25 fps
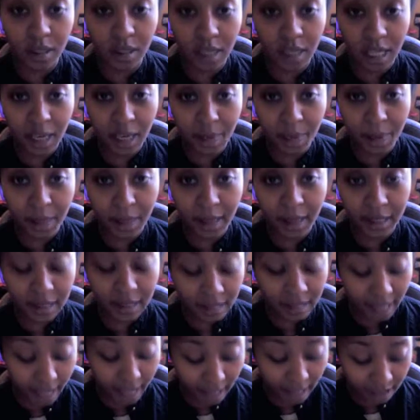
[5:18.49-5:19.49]
keep it
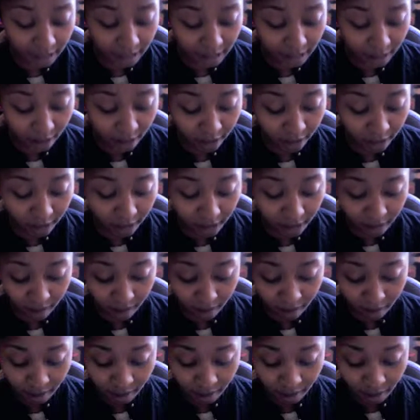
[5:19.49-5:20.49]
sanitary,
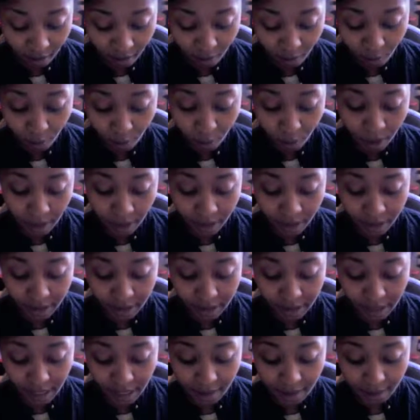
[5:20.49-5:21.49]
but at the
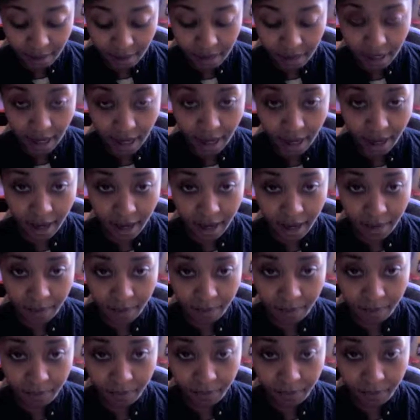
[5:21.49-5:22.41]
same time